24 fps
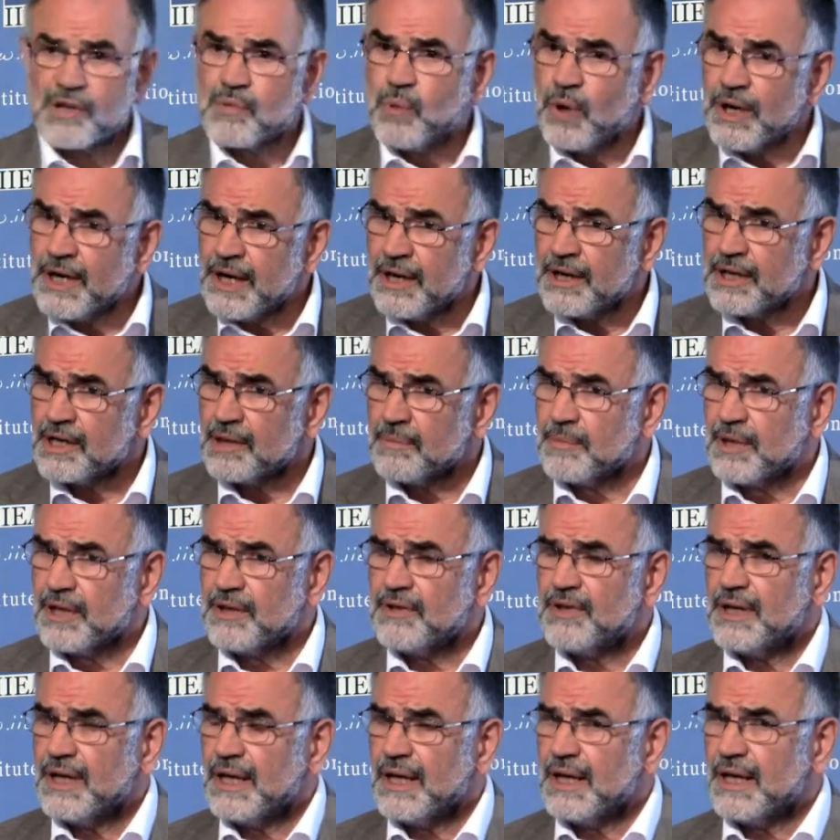course, one
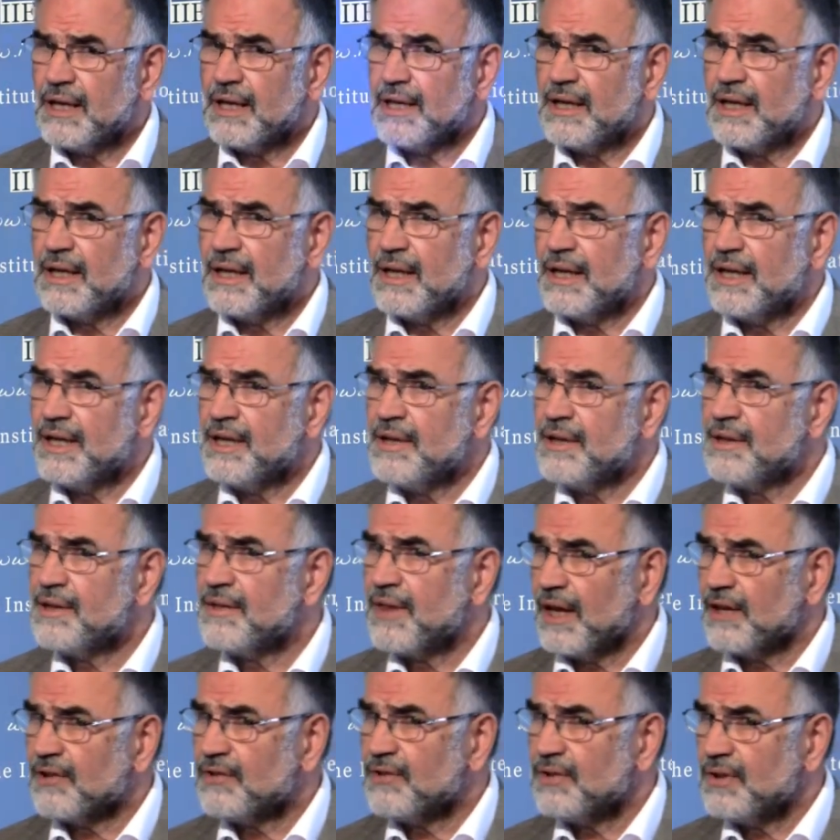argument is
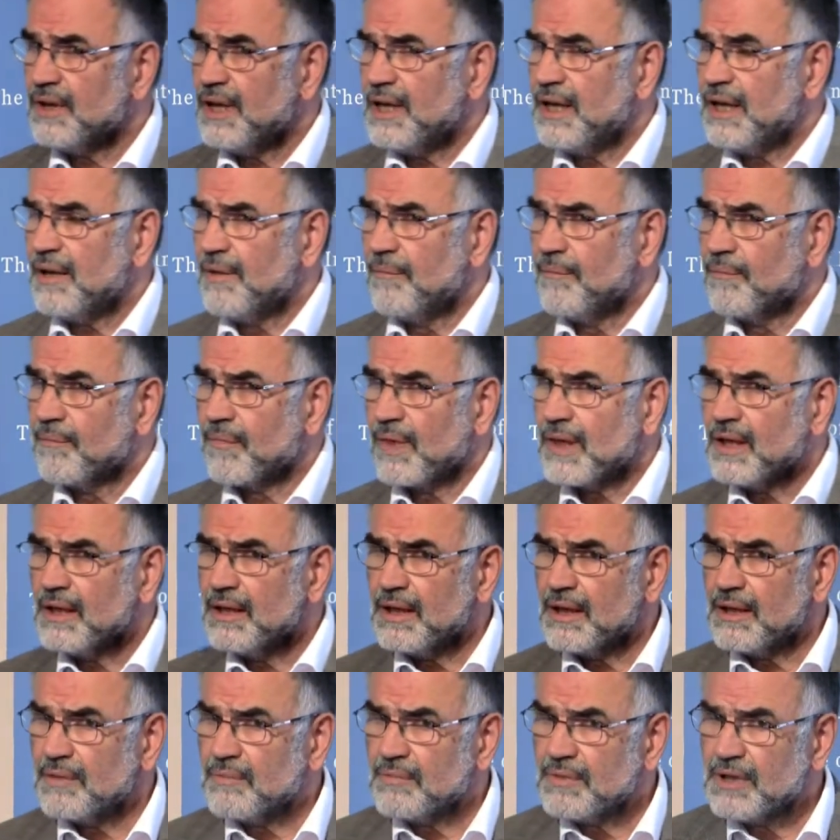that
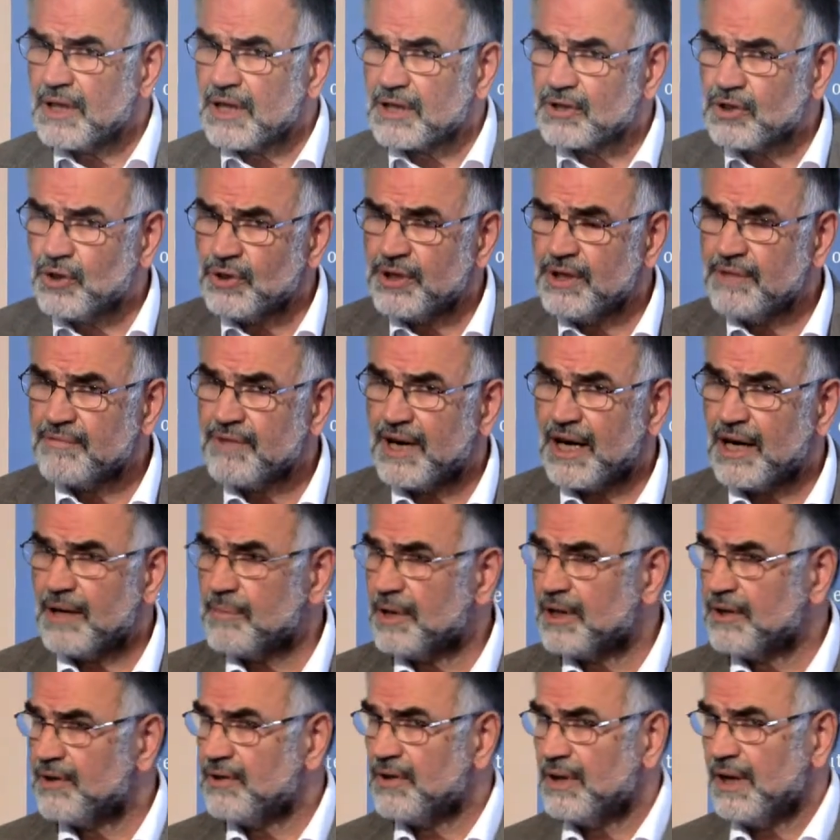good
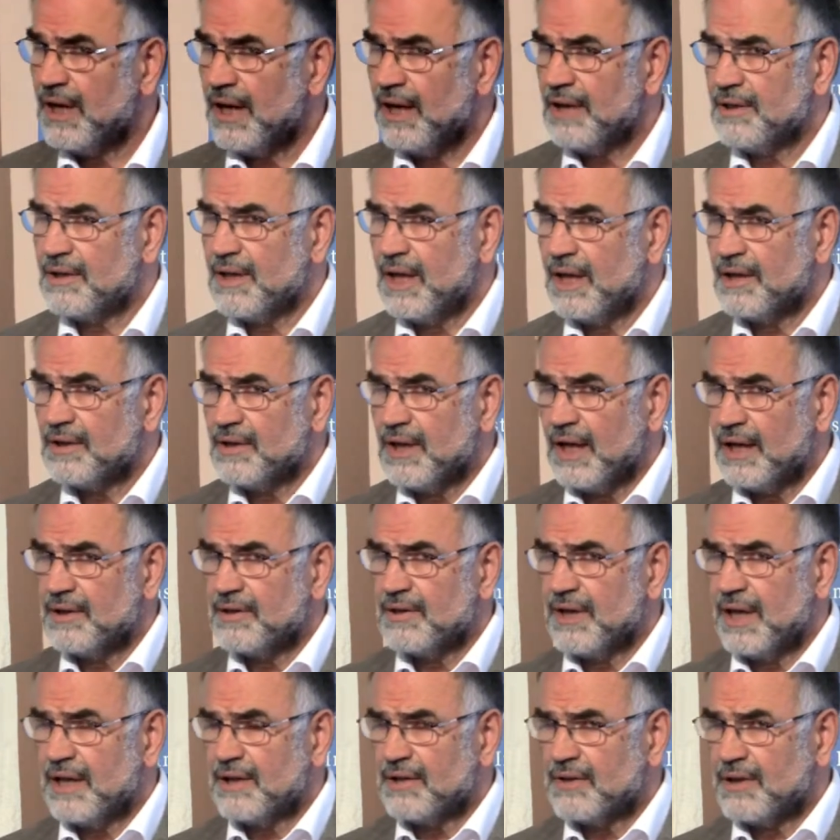environment
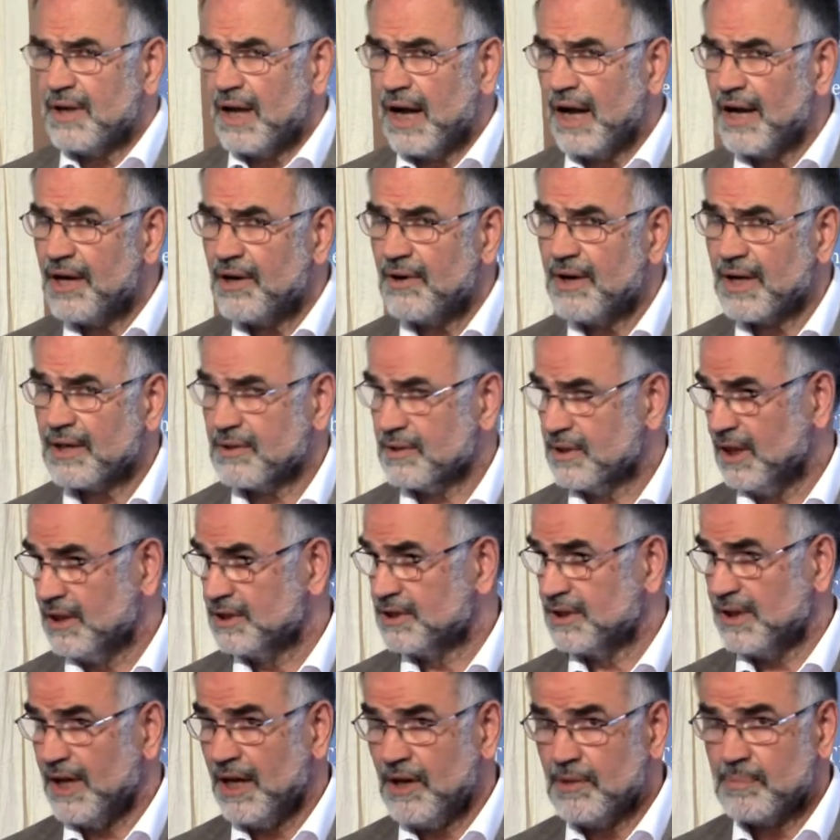and higher
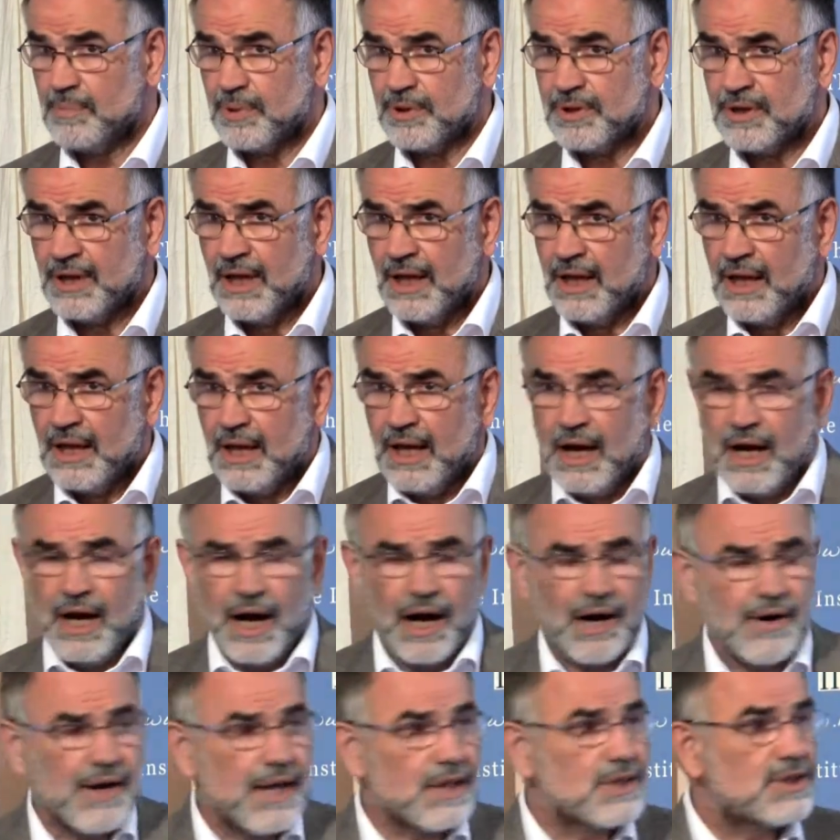agricultural output
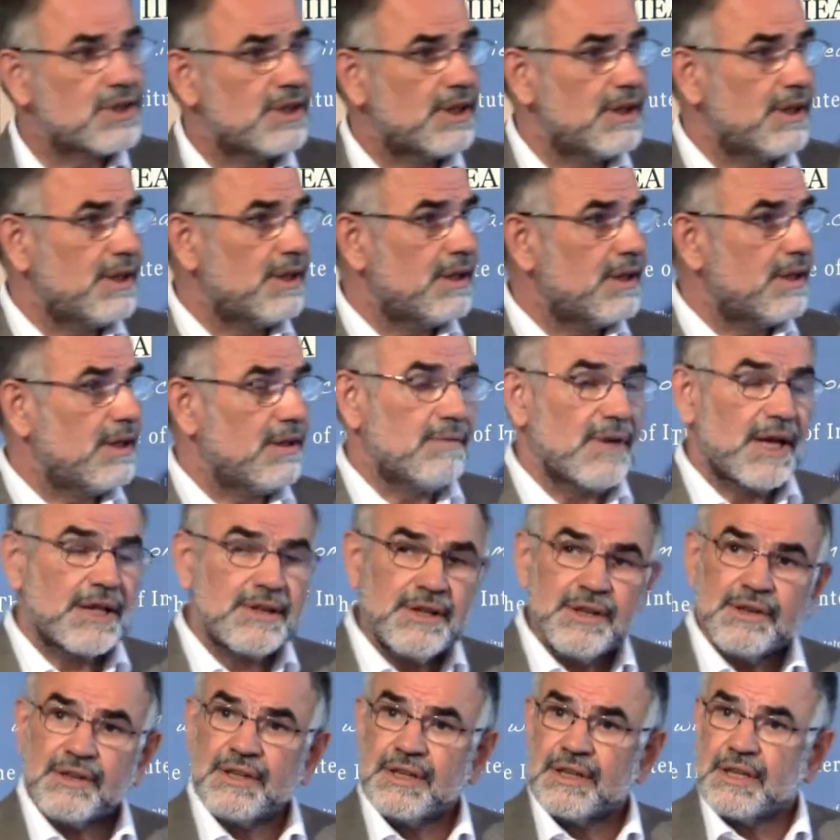are actually,
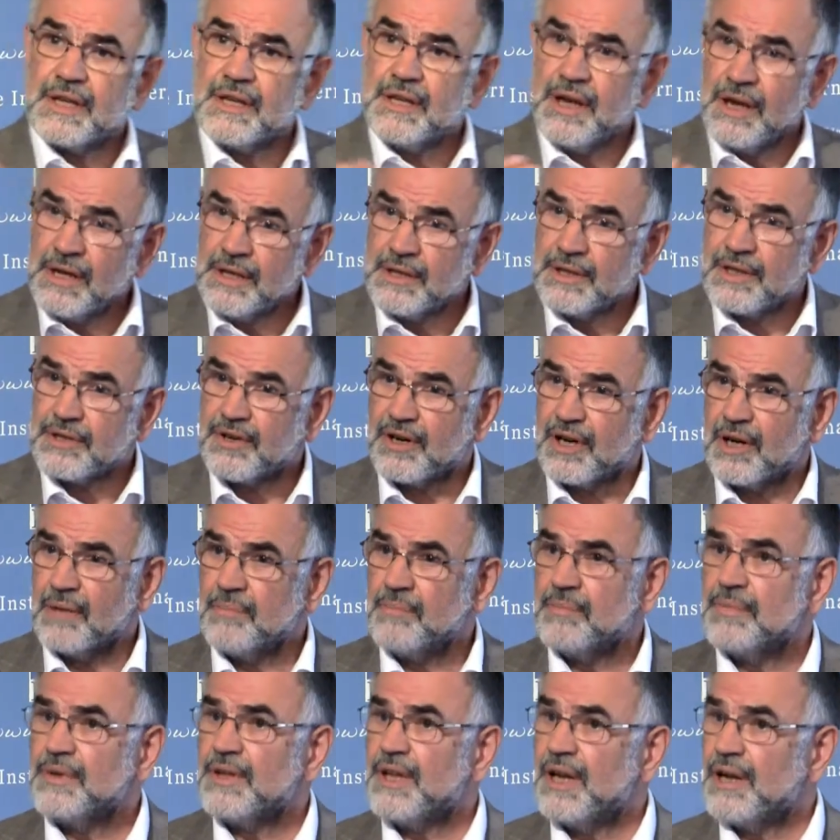at least in the longer
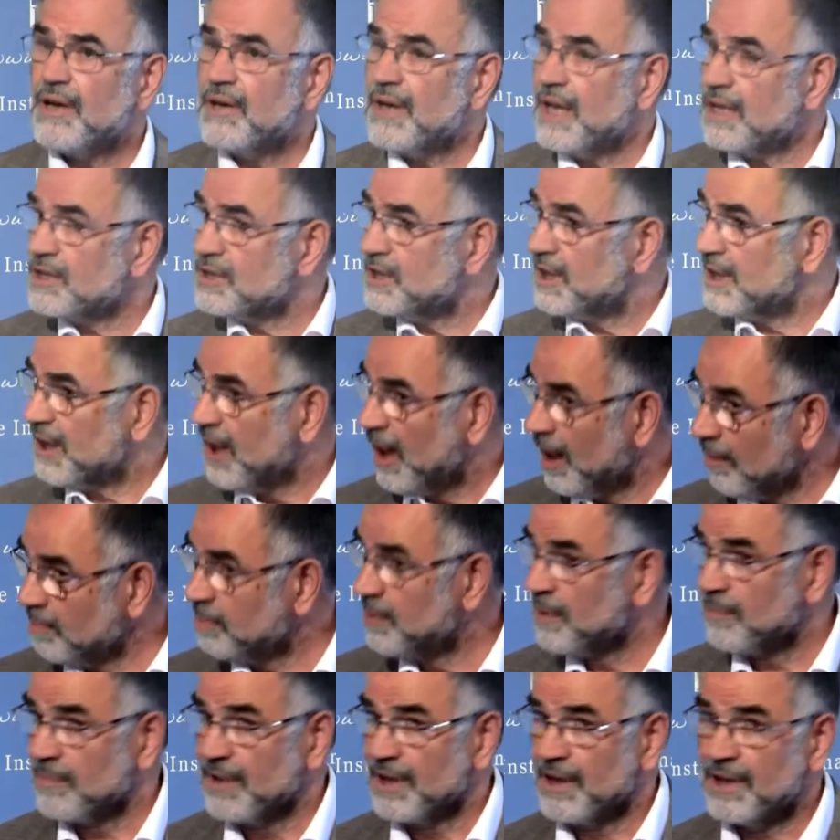term, they are actually
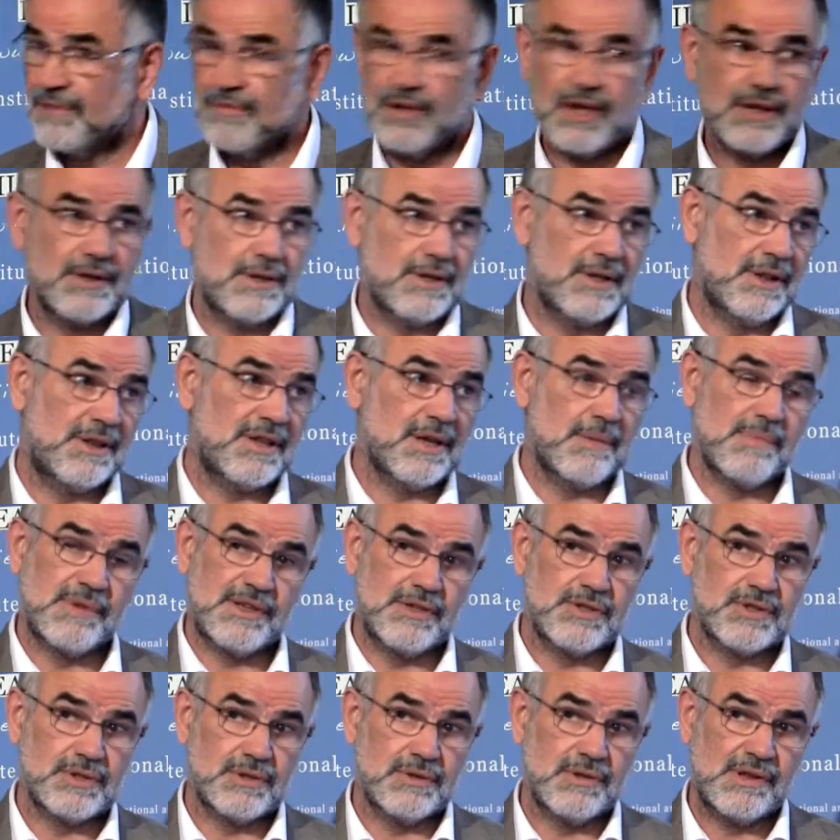complements rather than
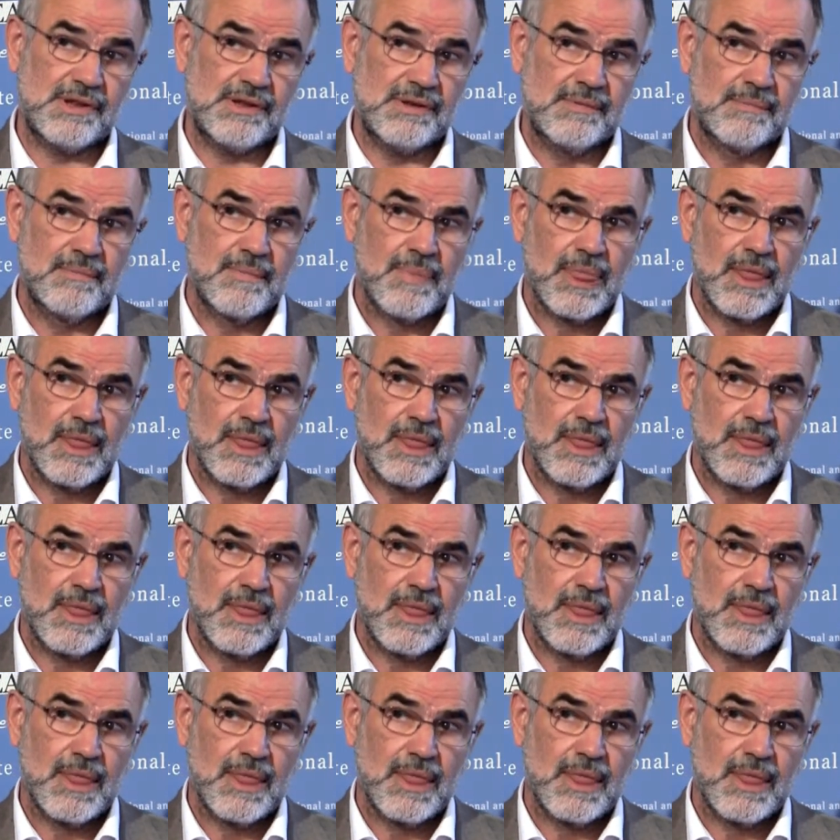substitutes.